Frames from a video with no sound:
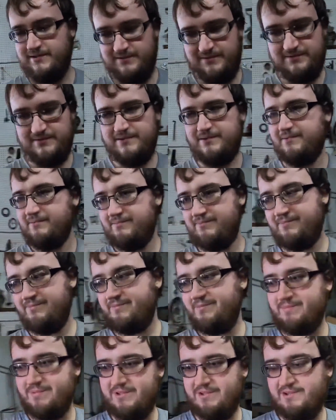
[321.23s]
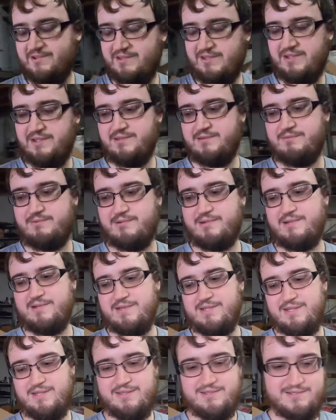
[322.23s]
there's no such thing as
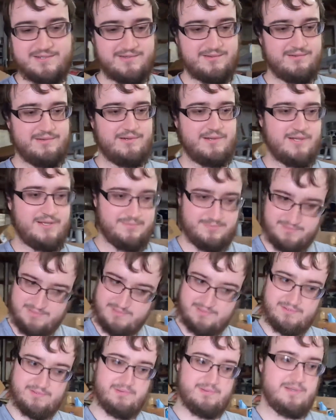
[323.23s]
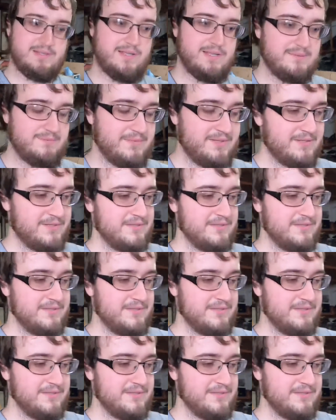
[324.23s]
warranty. You screw it up, you screw it up.